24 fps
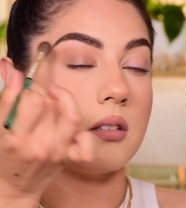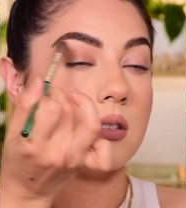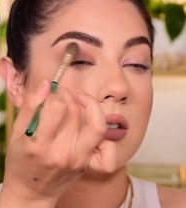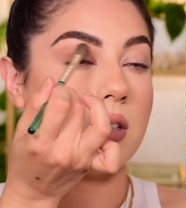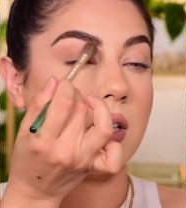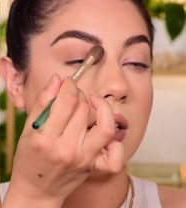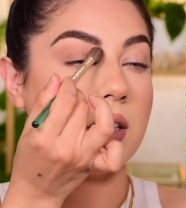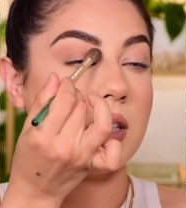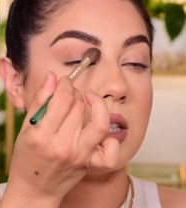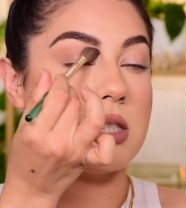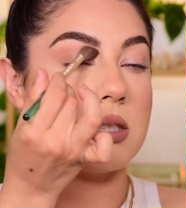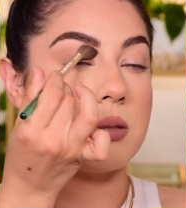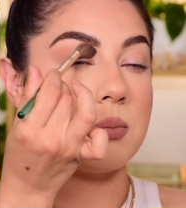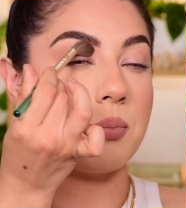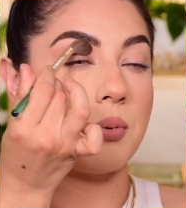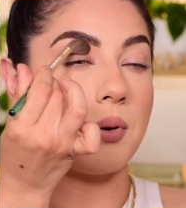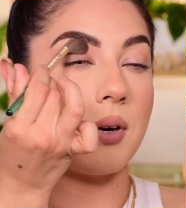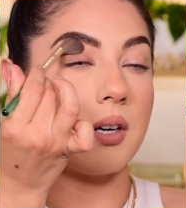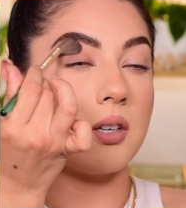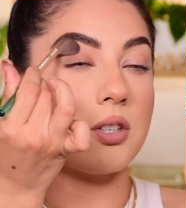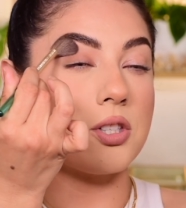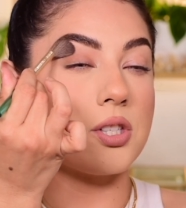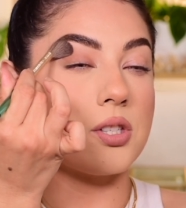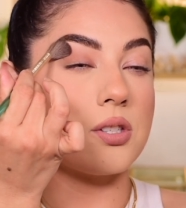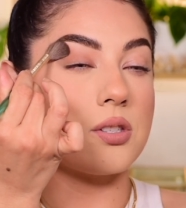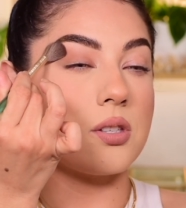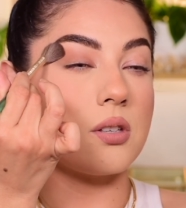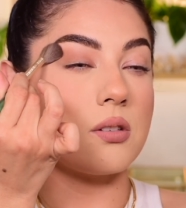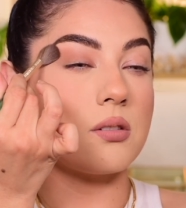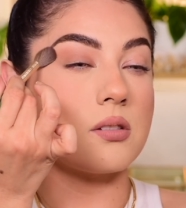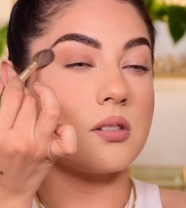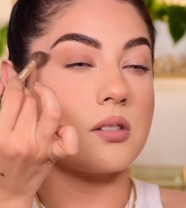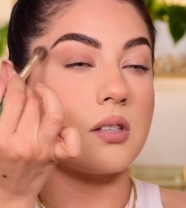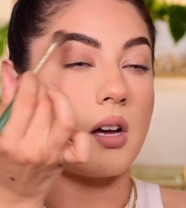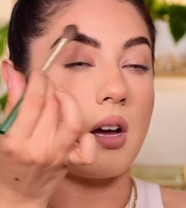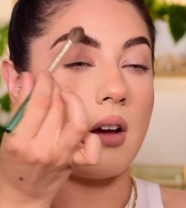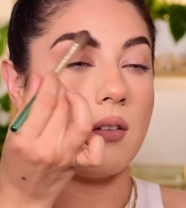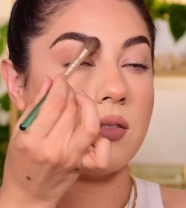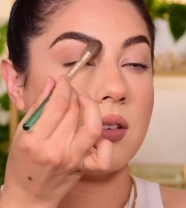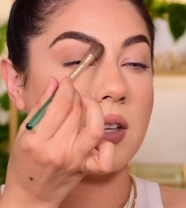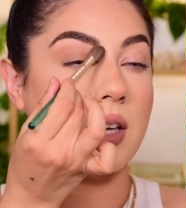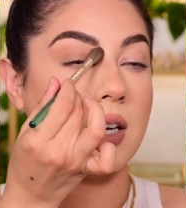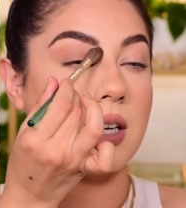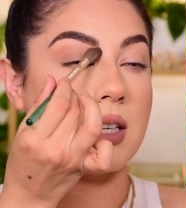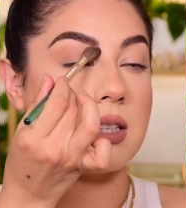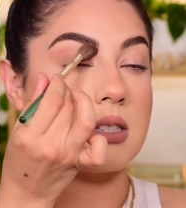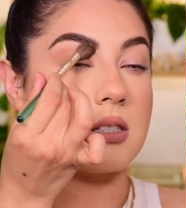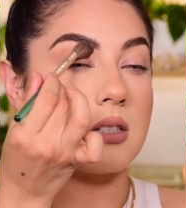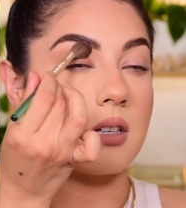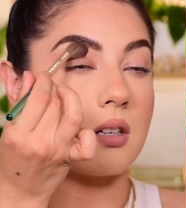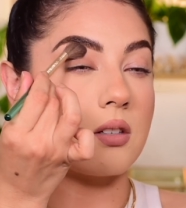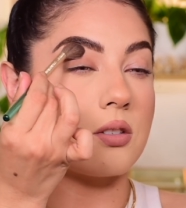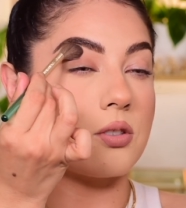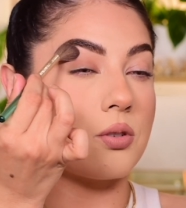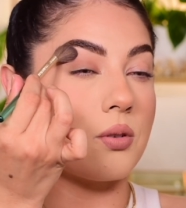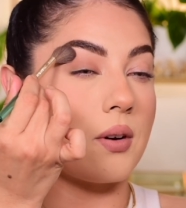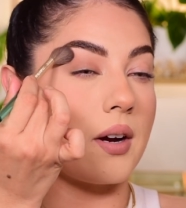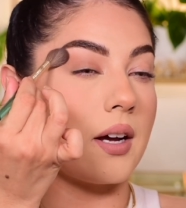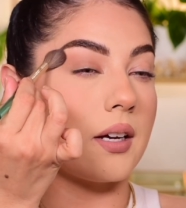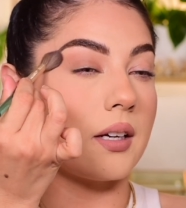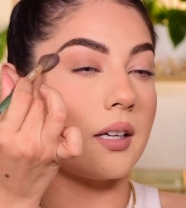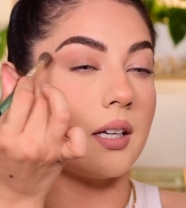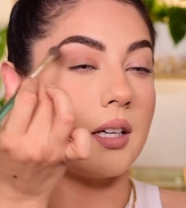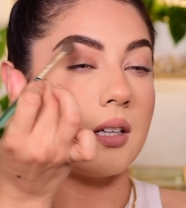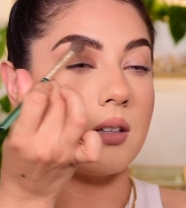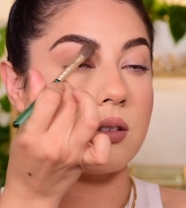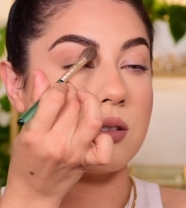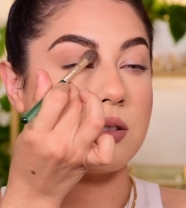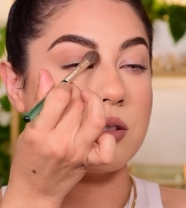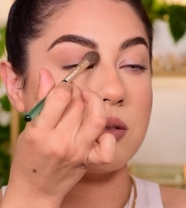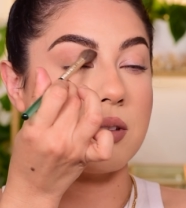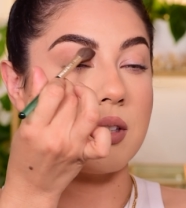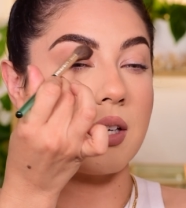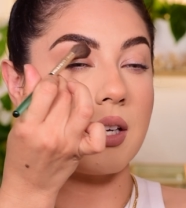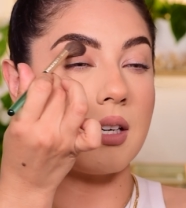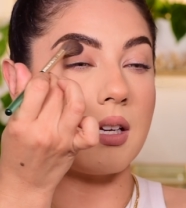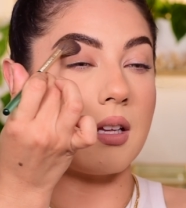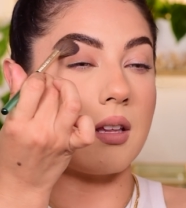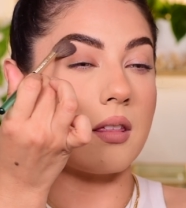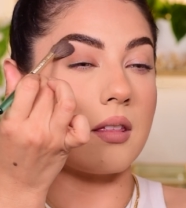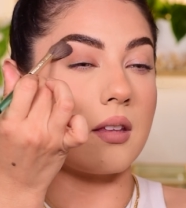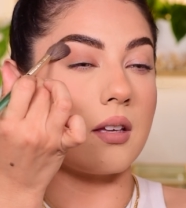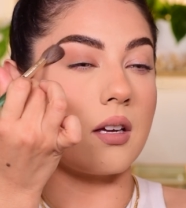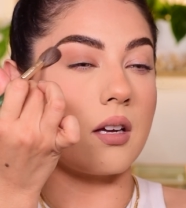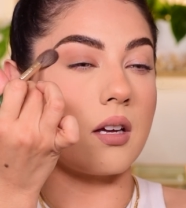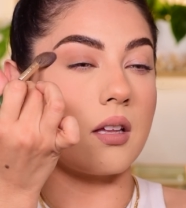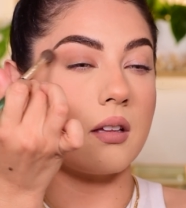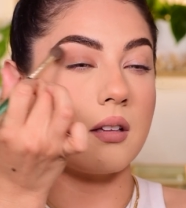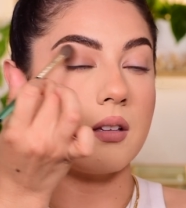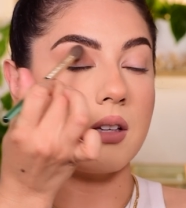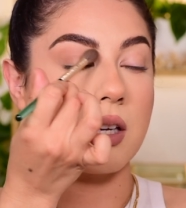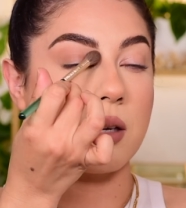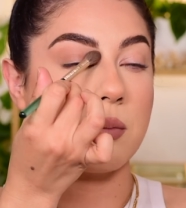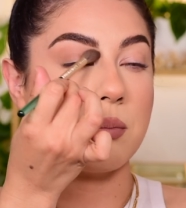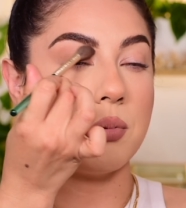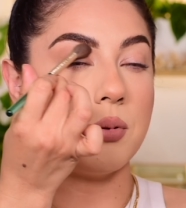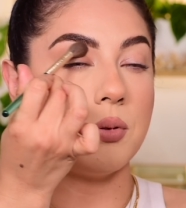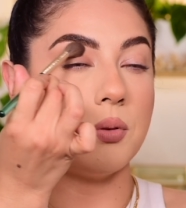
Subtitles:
And this brush is so soft that it's not dragging or doing anything like